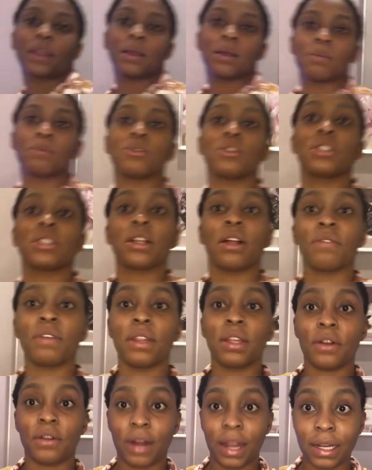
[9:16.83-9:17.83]
put yourself in
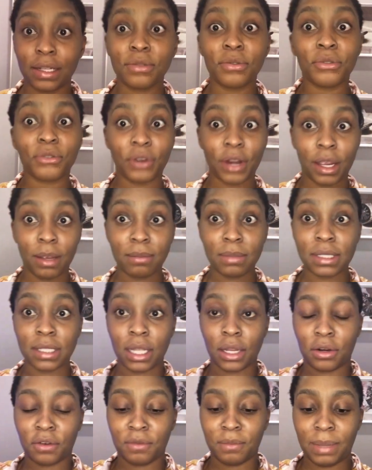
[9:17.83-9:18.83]
the right frame
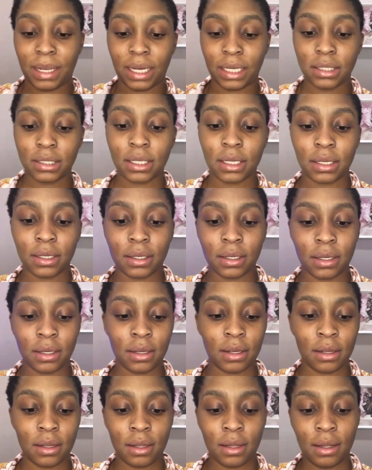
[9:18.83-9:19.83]
state of mind
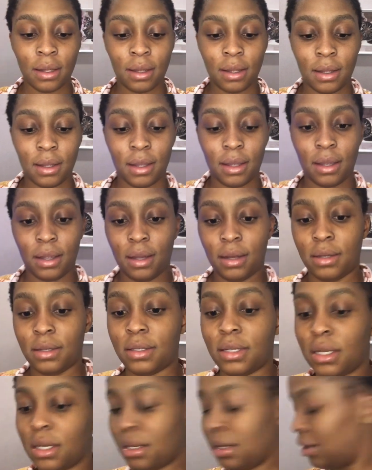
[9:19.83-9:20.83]

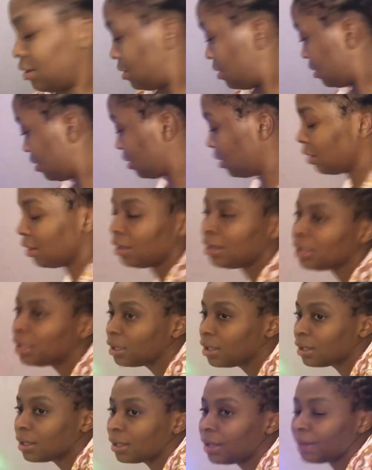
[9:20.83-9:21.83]
and
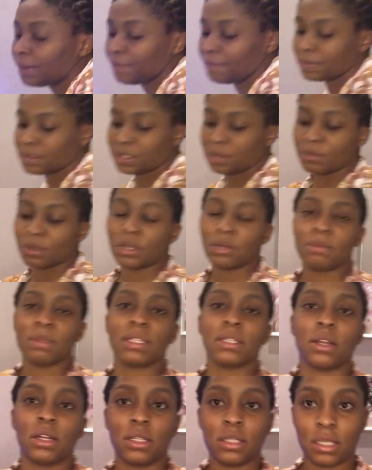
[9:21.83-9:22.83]
yeah so i'm gonna
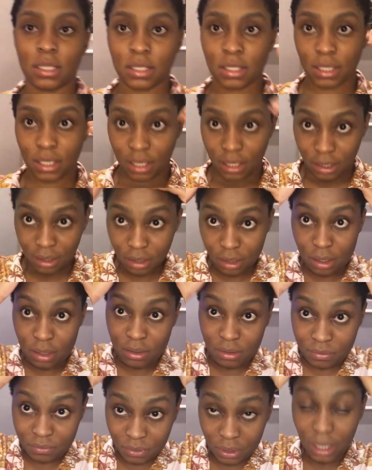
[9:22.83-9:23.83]
massage this in
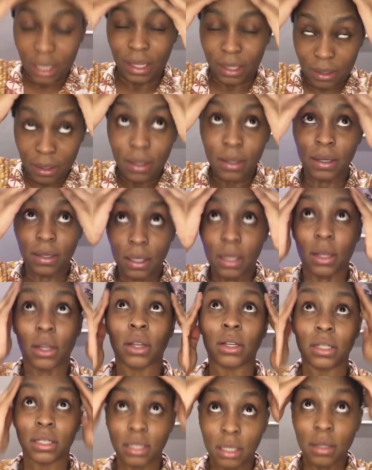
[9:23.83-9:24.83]
for like a
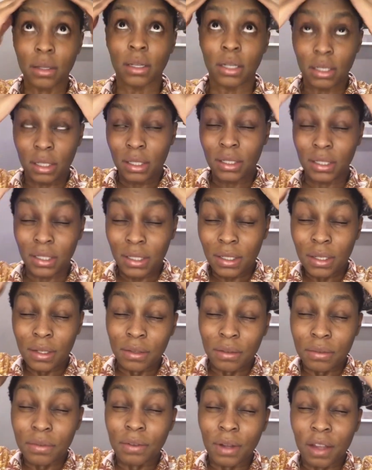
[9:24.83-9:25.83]
good
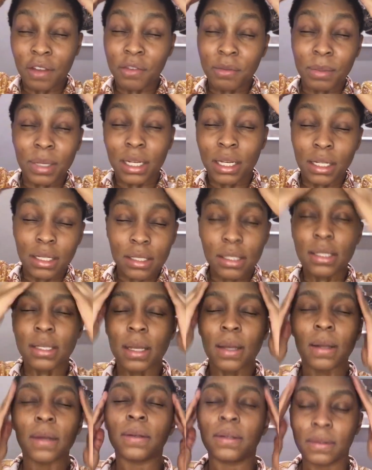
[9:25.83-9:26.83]
five minutes
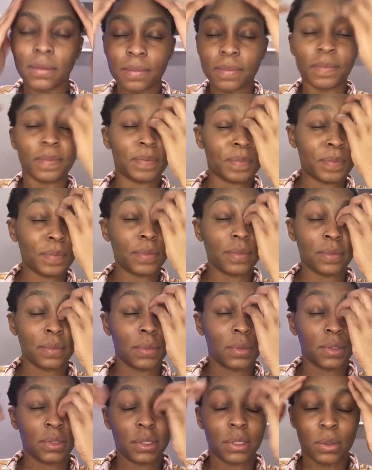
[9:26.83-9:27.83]

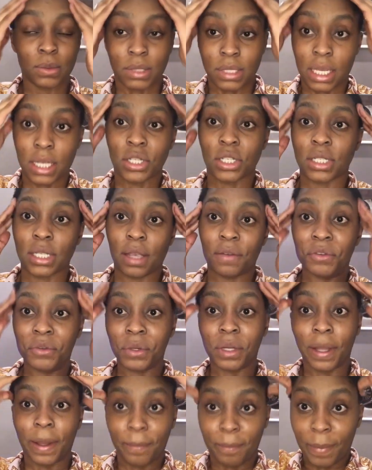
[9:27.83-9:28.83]
those edges have to
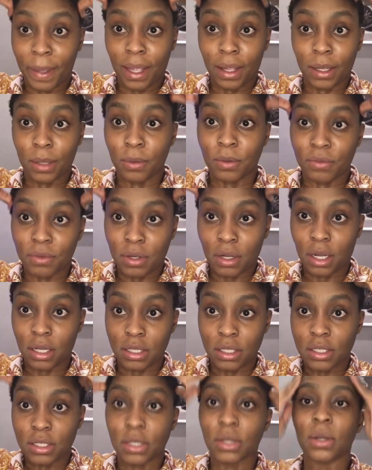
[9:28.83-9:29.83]
come back we've
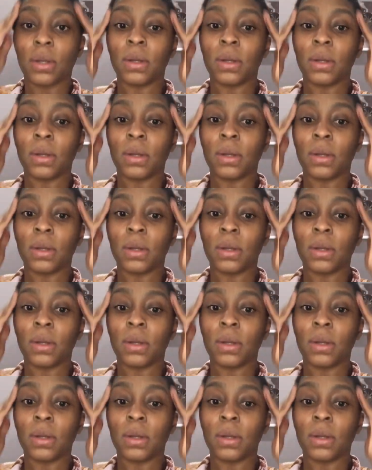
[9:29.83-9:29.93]
got to